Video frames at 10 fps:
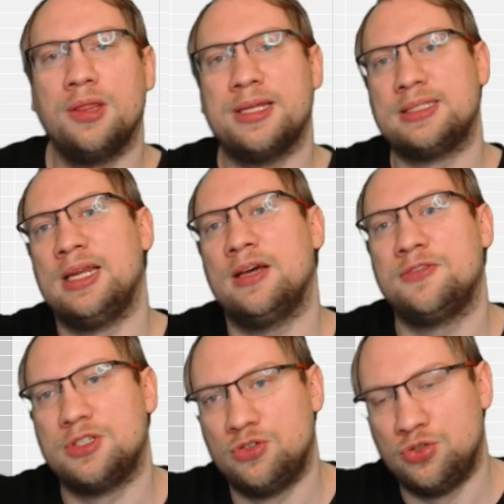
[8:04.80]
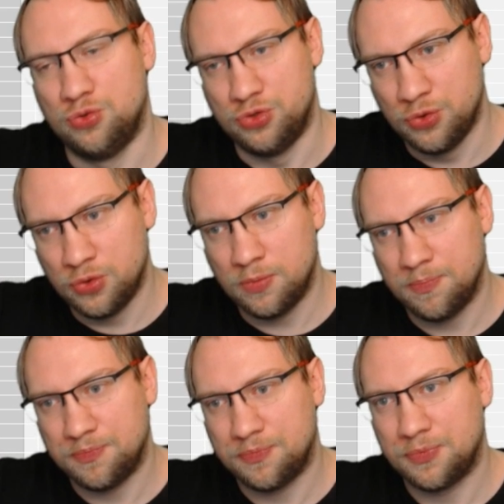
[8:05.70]
that's left to do
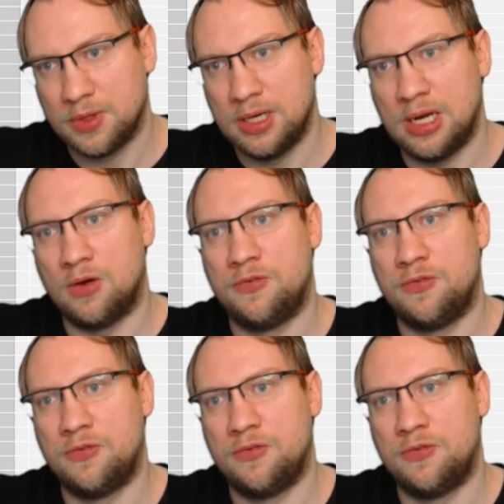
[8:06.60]
now